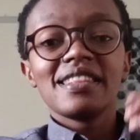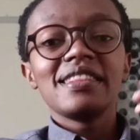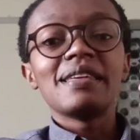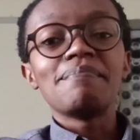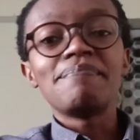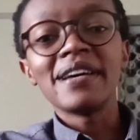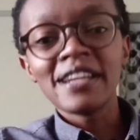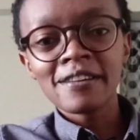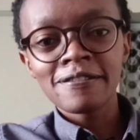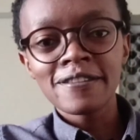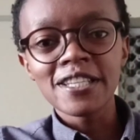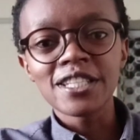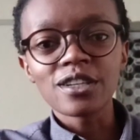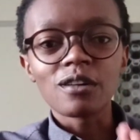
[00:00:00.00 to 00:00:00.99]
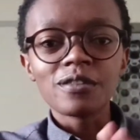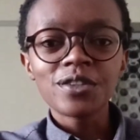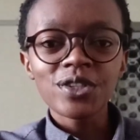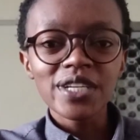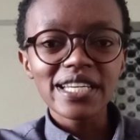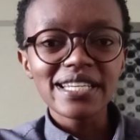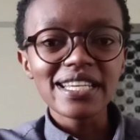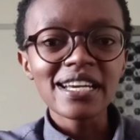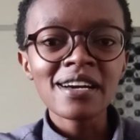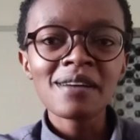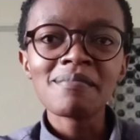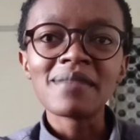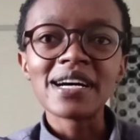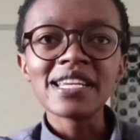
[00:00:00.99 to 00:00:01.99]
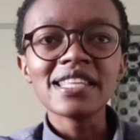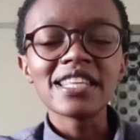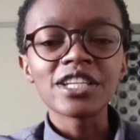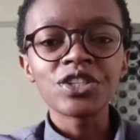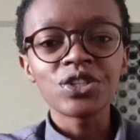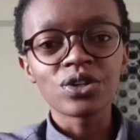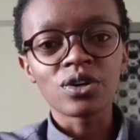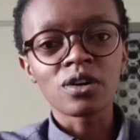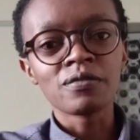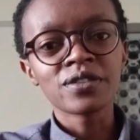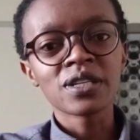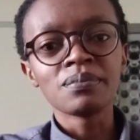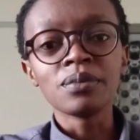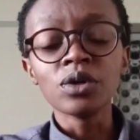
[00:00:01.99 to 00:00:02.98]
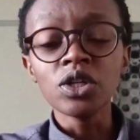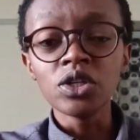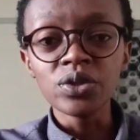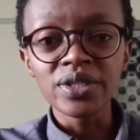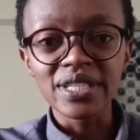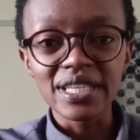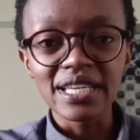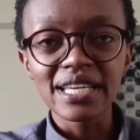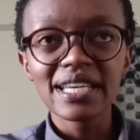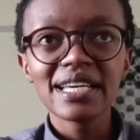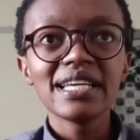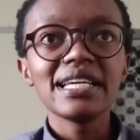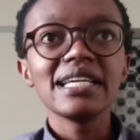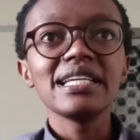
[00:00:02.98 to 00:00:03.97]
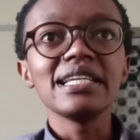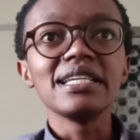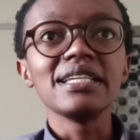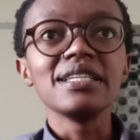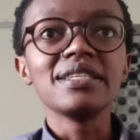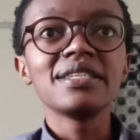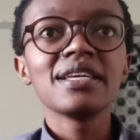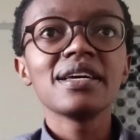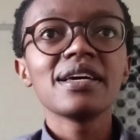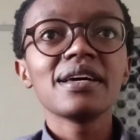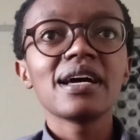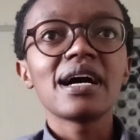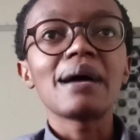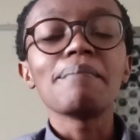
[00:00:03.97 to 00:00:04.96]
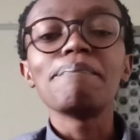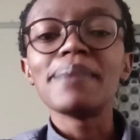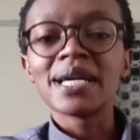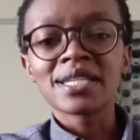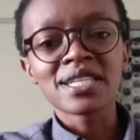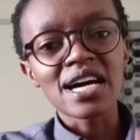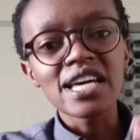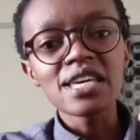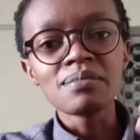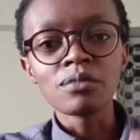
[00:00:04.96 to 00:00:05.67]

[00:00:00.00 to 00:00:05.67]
The benefits of trading money that you're comfortable losing is better